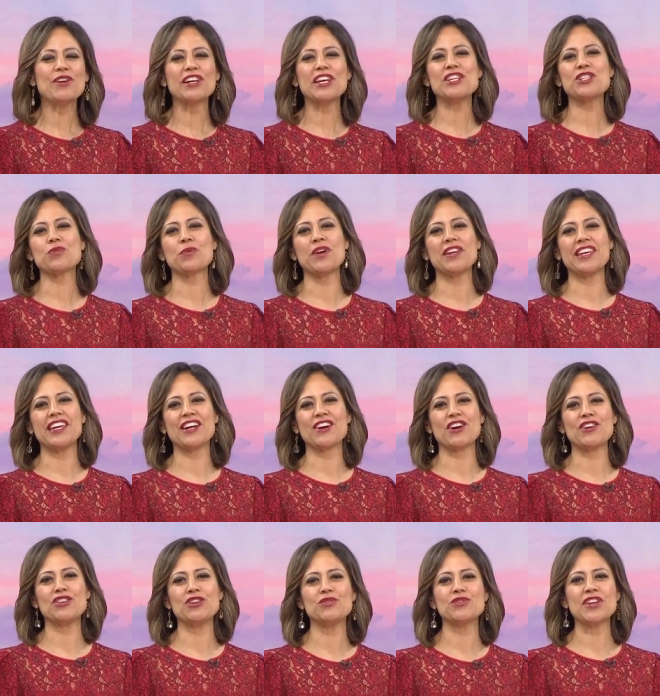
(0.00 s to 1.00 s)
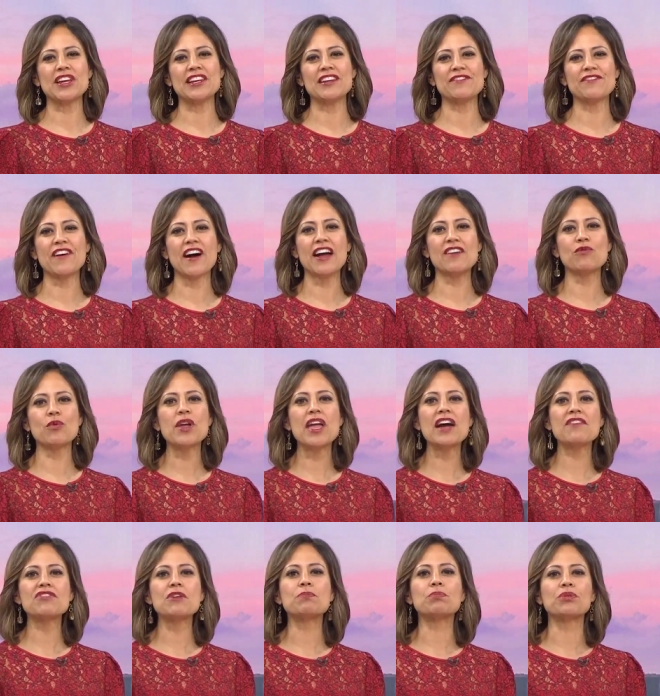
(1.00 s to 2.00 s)
well, each week here on News 8 at 5, we
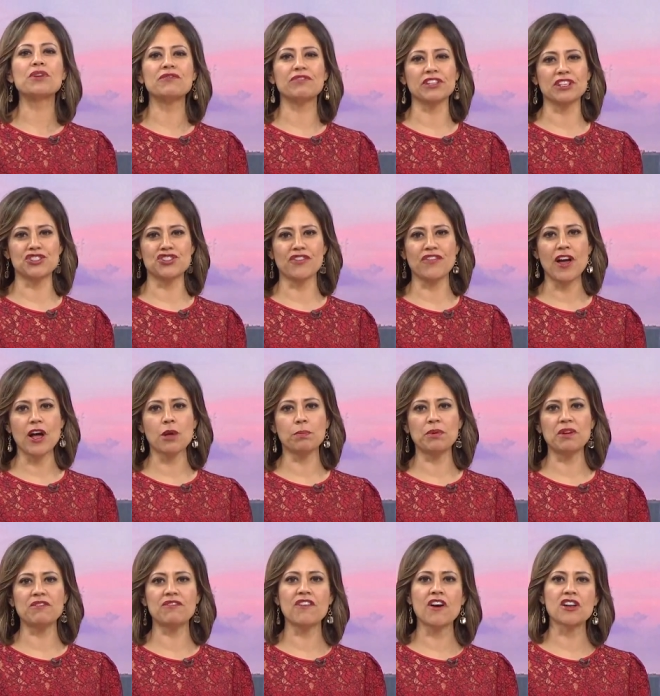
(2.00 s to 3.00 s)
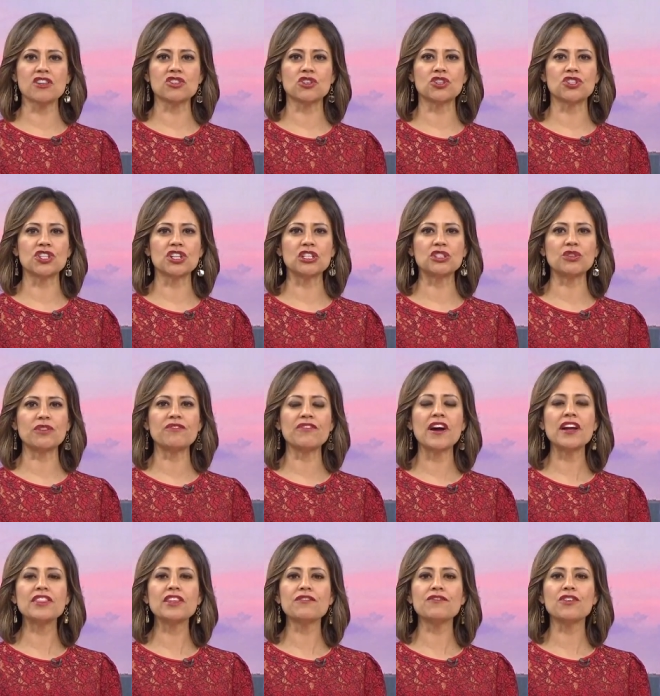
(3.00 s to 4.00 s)
have the privilege of helping foster children
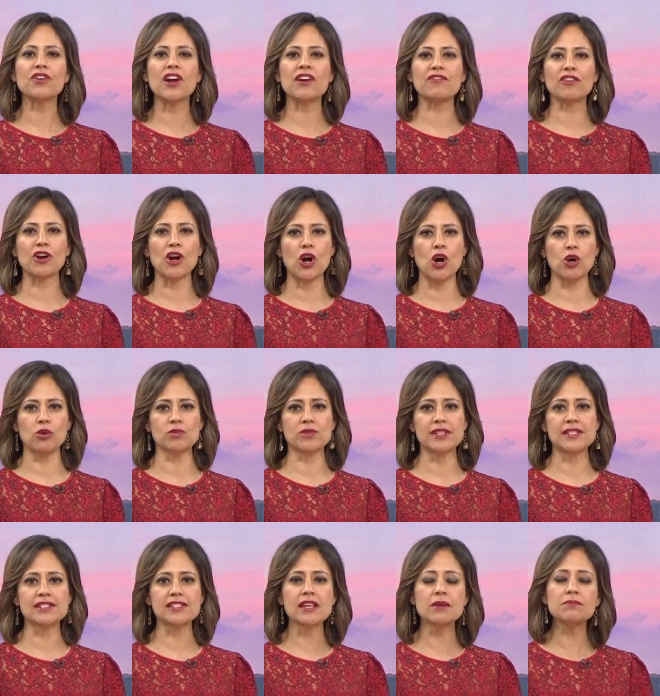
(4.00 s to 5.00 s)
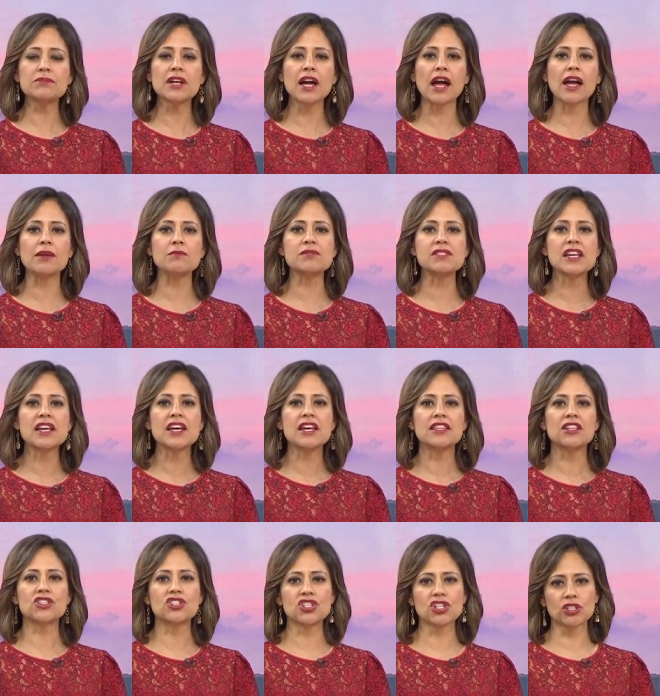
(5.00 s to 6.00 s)
find their forever homes. And sometimes
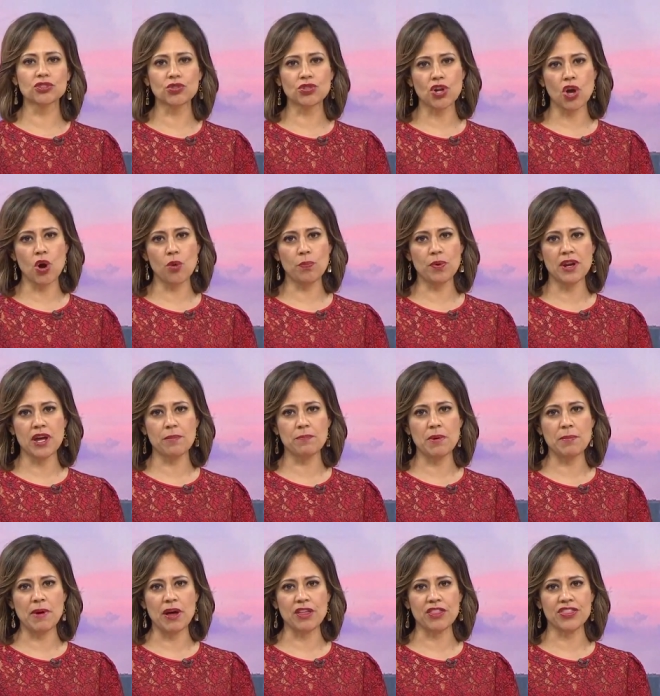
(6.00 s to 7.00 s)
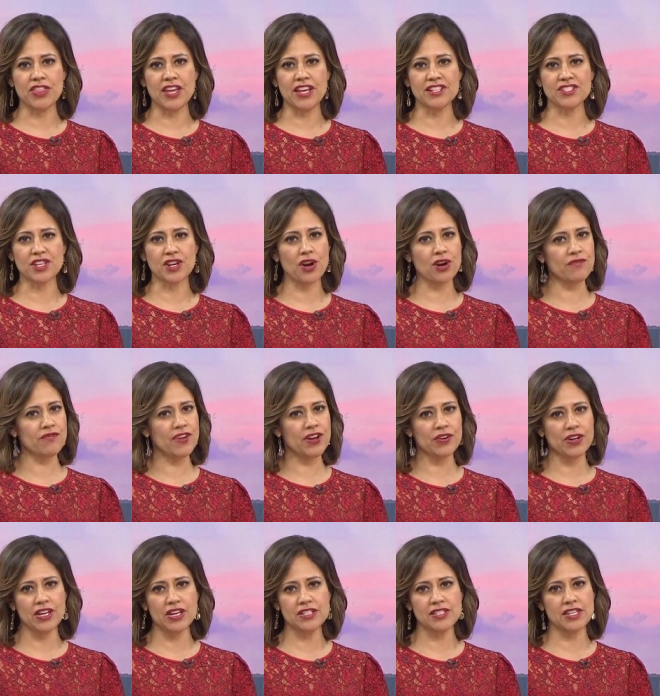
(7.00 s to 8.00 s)
the children open up about things that aren't
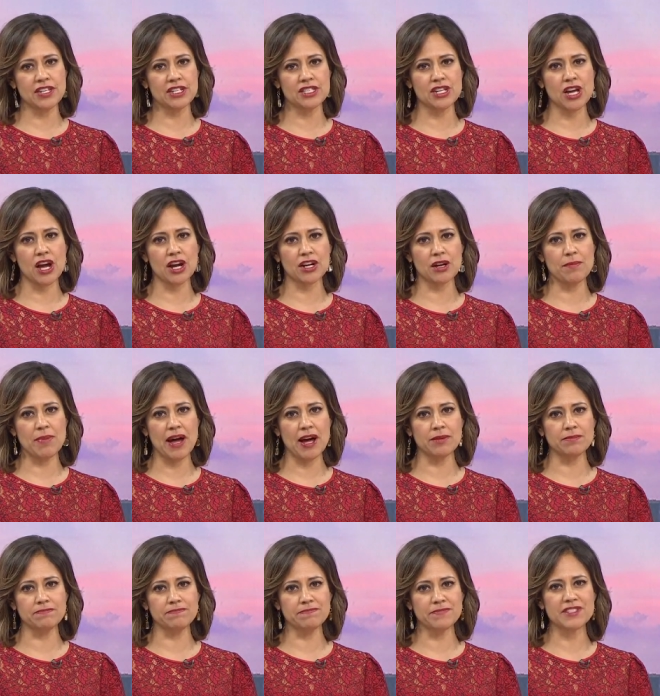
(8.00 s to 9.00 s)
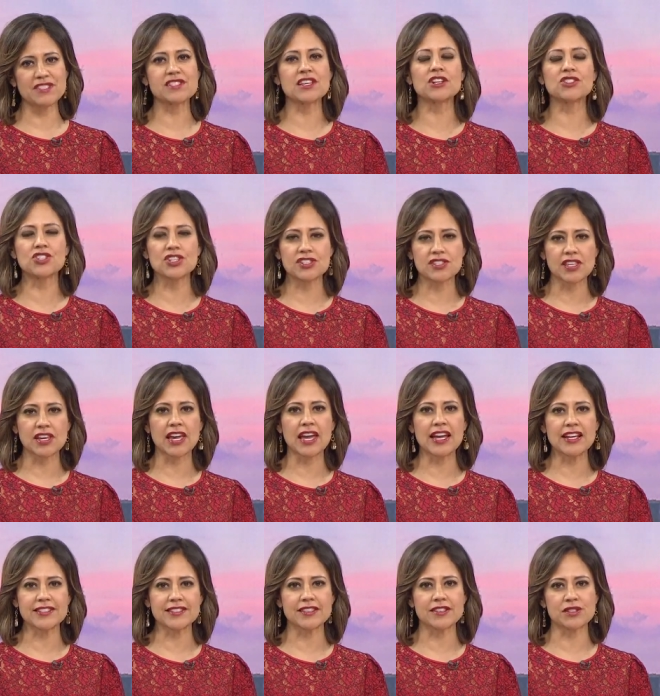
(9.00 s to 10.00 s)
very easy to talk about, such is the
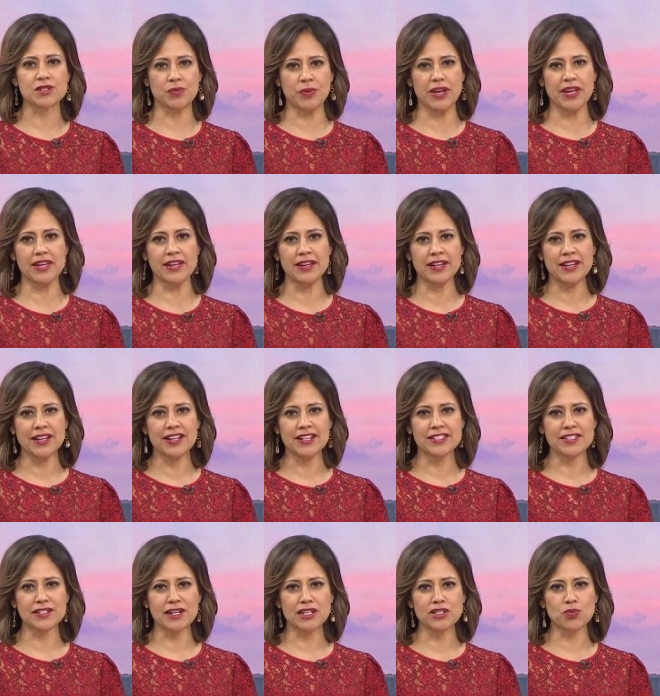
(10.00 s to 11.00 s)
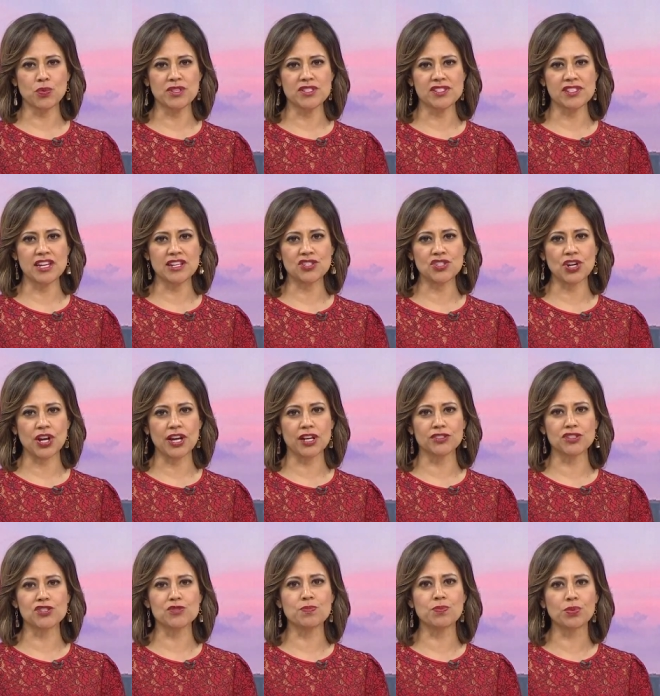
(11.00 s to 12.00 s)
case this week. Hmm. Tonight's Wednesday's
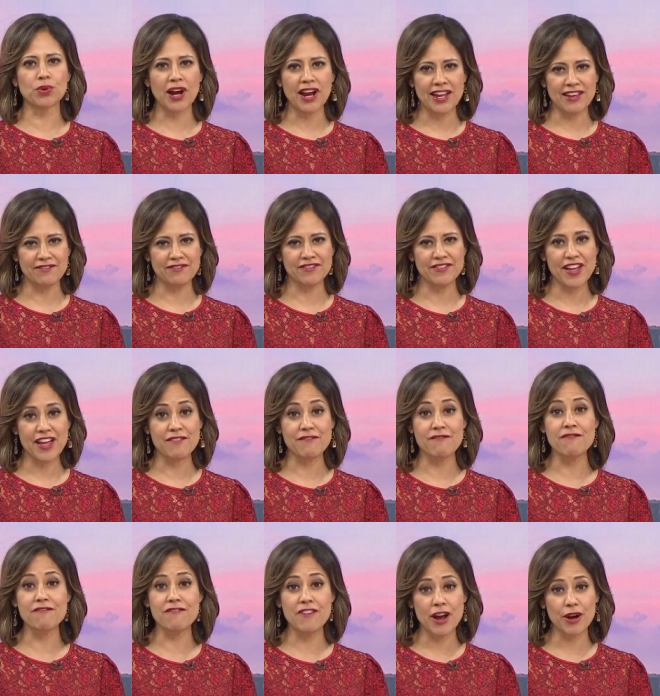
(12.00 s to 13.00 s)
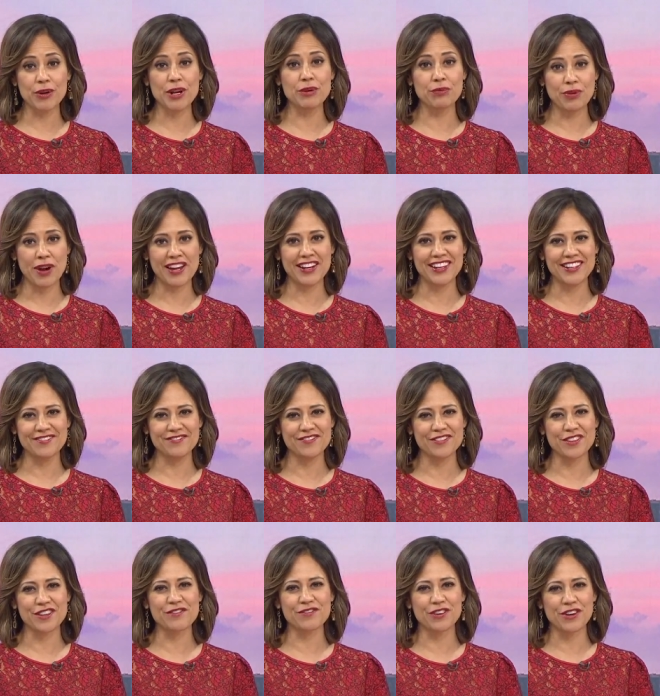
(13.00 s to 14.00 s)
child is brave and very ready
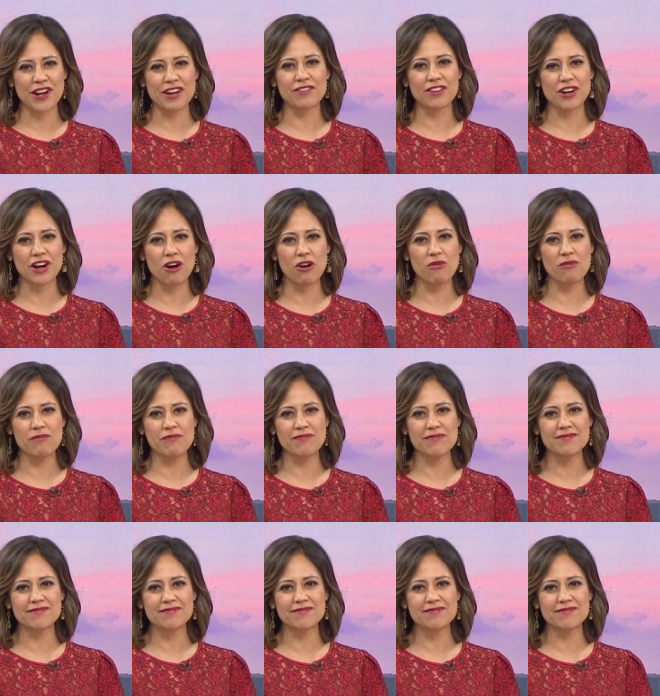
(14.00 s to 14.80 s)
for a forever home.